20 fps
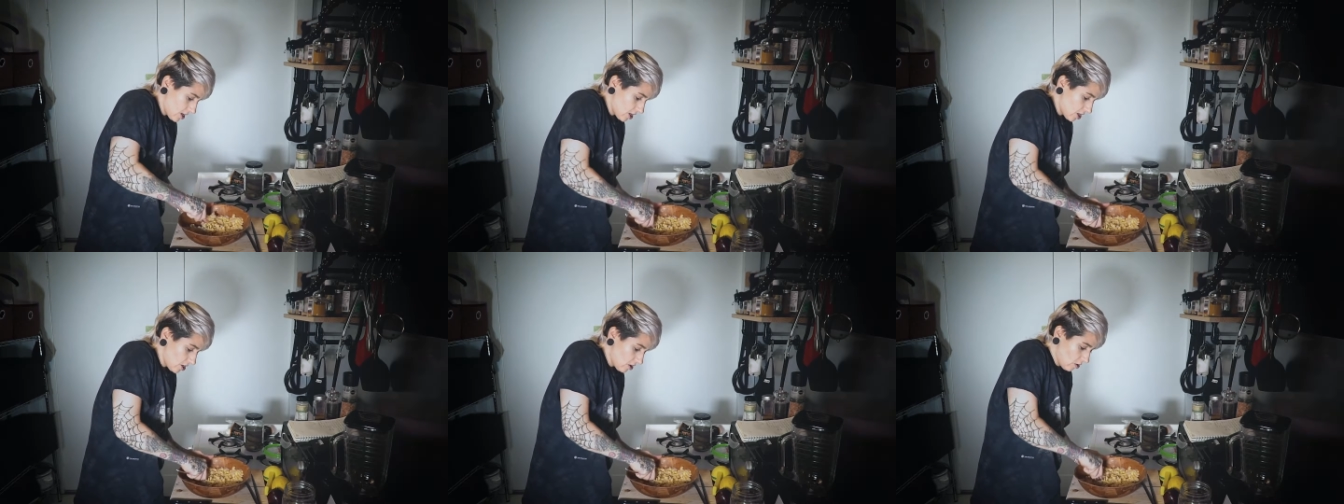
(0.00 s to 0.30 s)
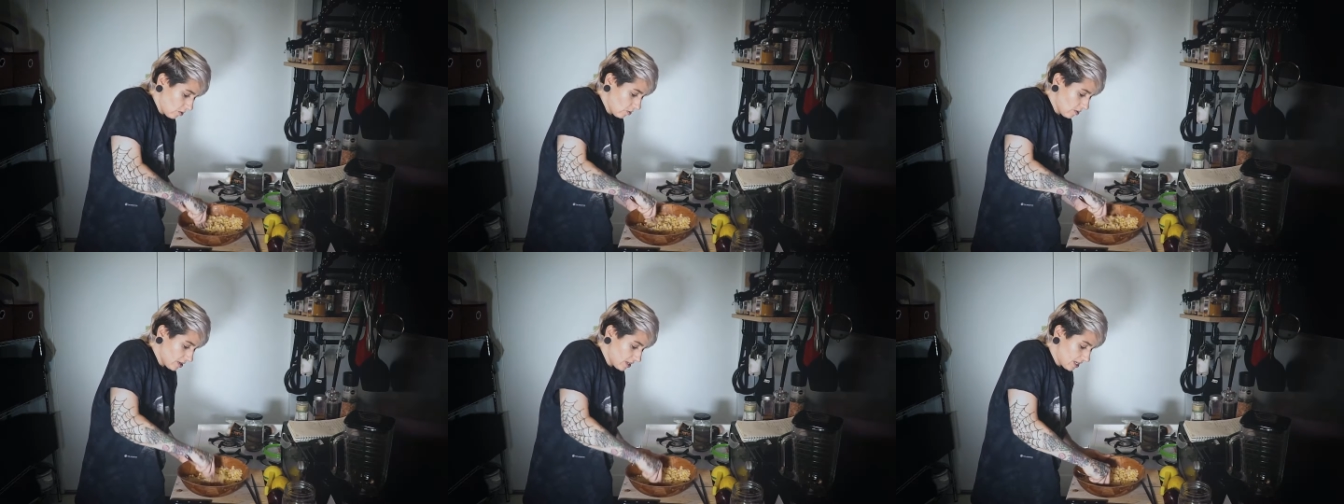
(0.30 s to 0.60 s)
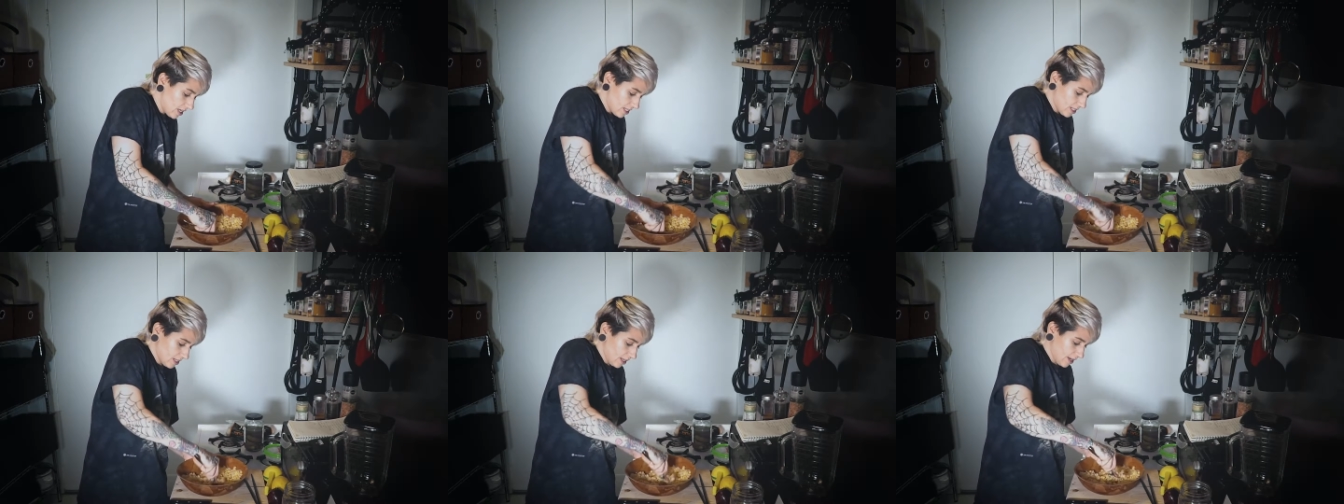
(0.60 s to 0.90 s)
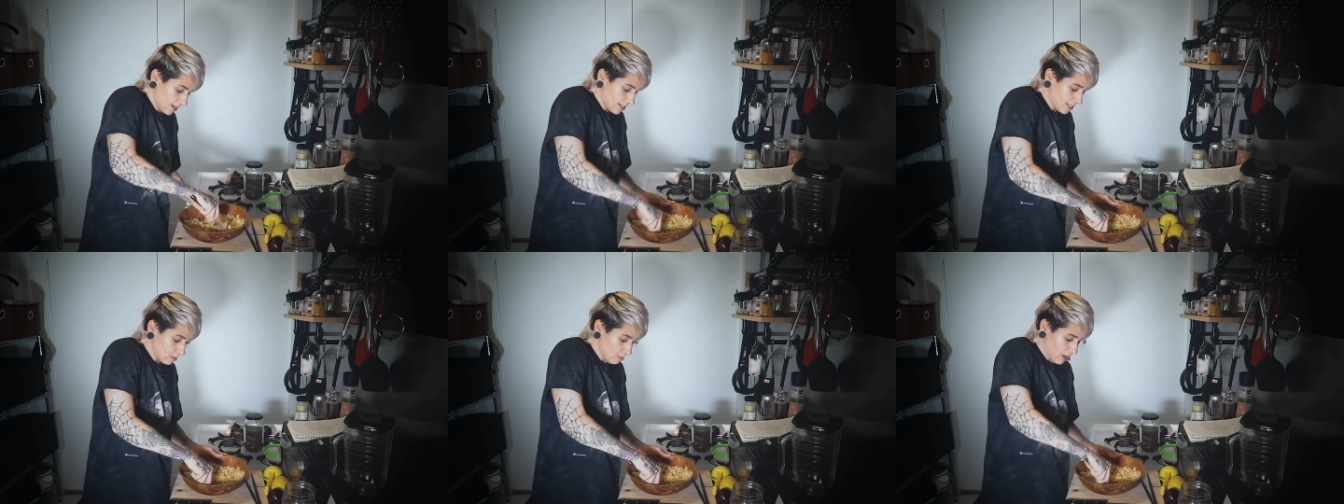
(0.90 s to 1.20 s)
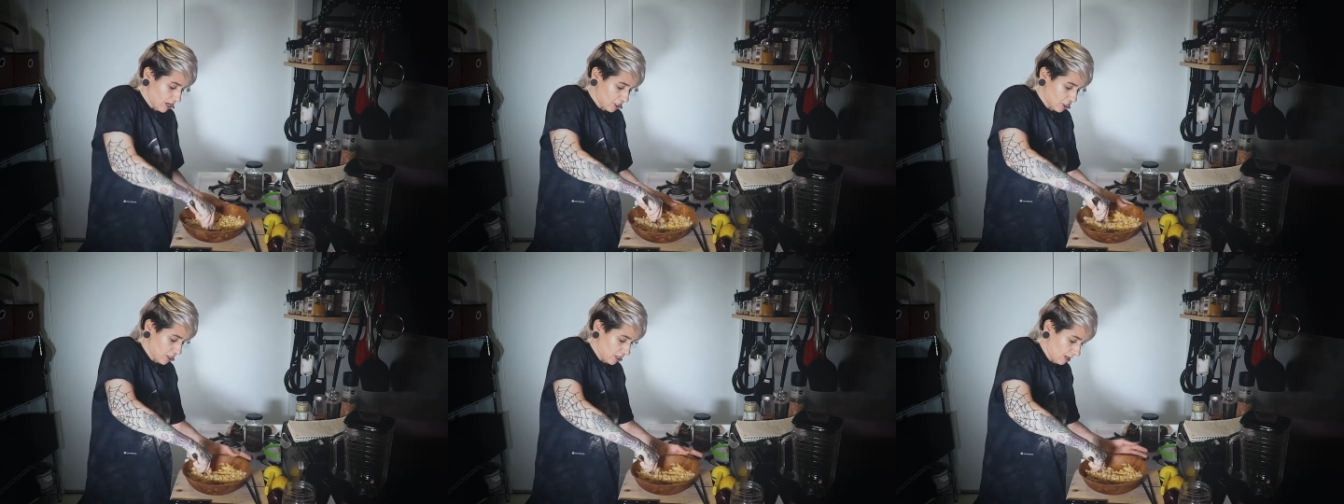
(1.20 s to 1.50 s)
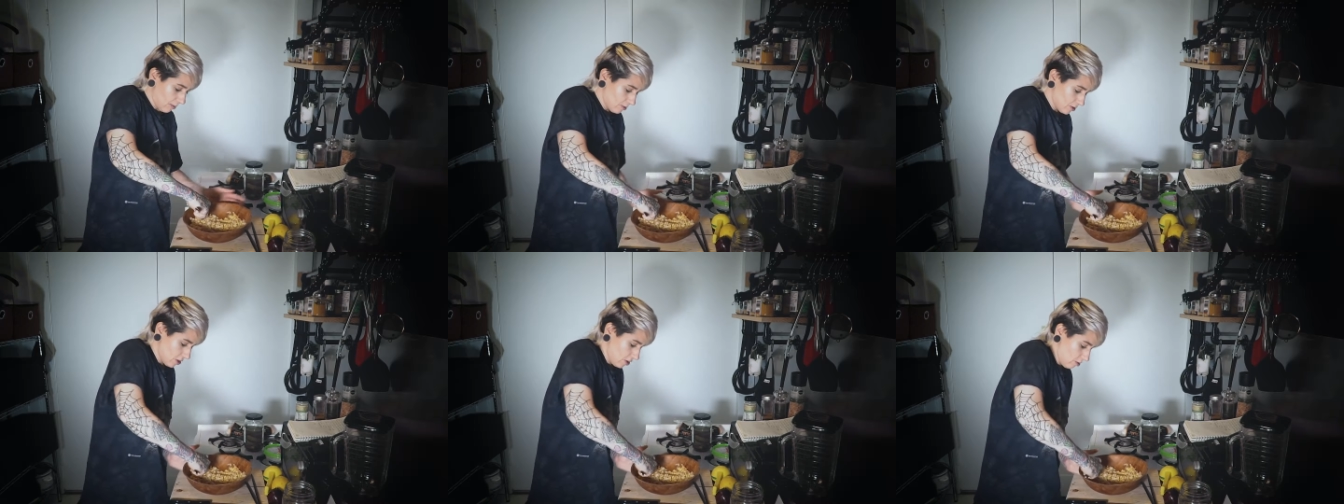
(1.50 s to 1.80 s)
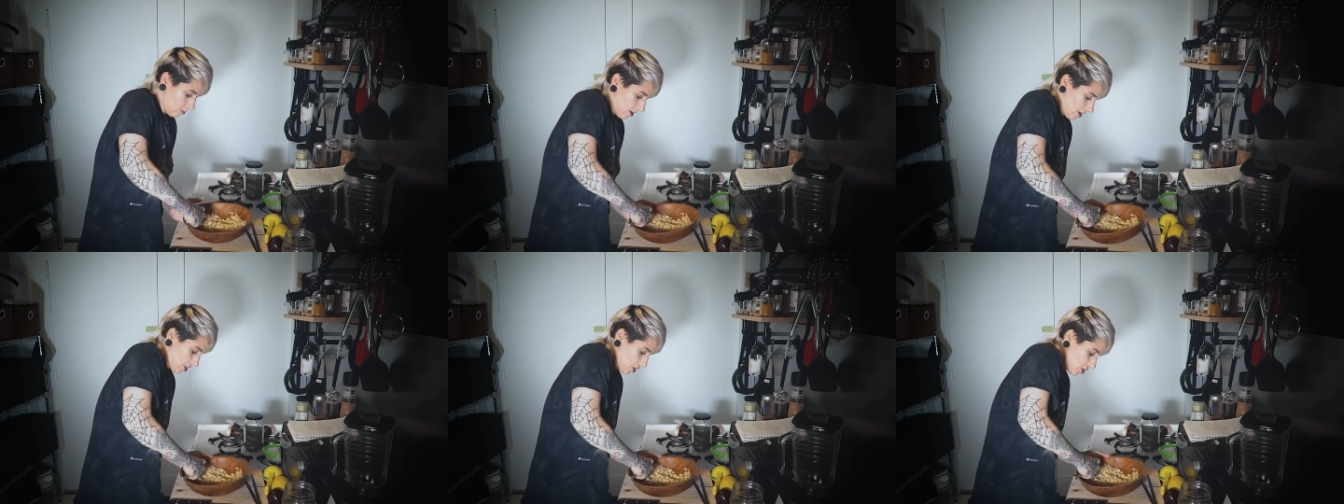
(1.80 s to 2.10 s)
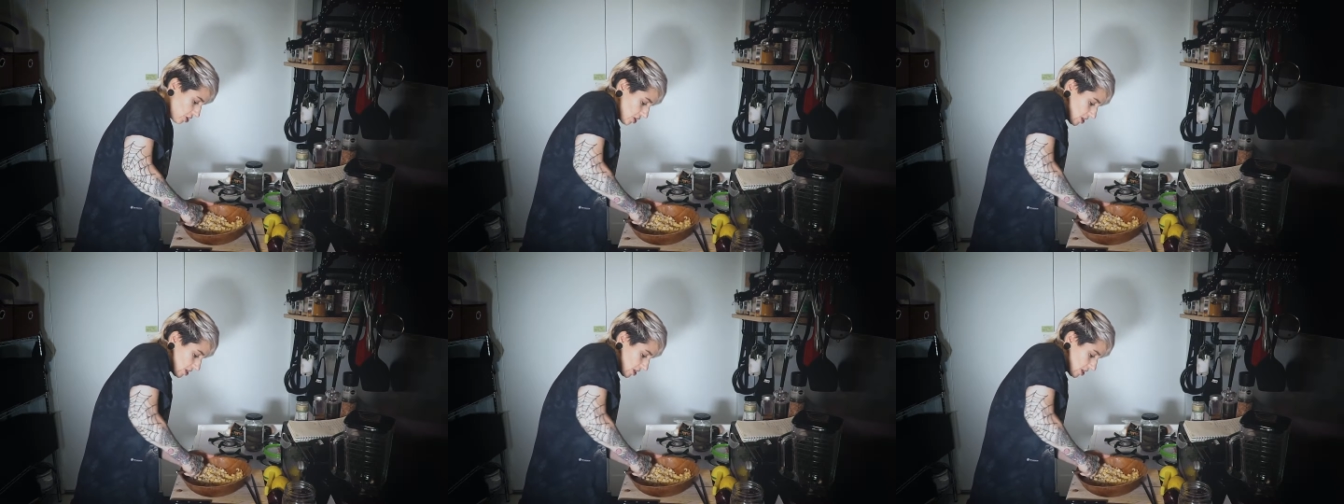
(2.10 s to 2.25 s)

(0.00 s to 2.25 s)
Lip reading: you don't need to like smash it up too much,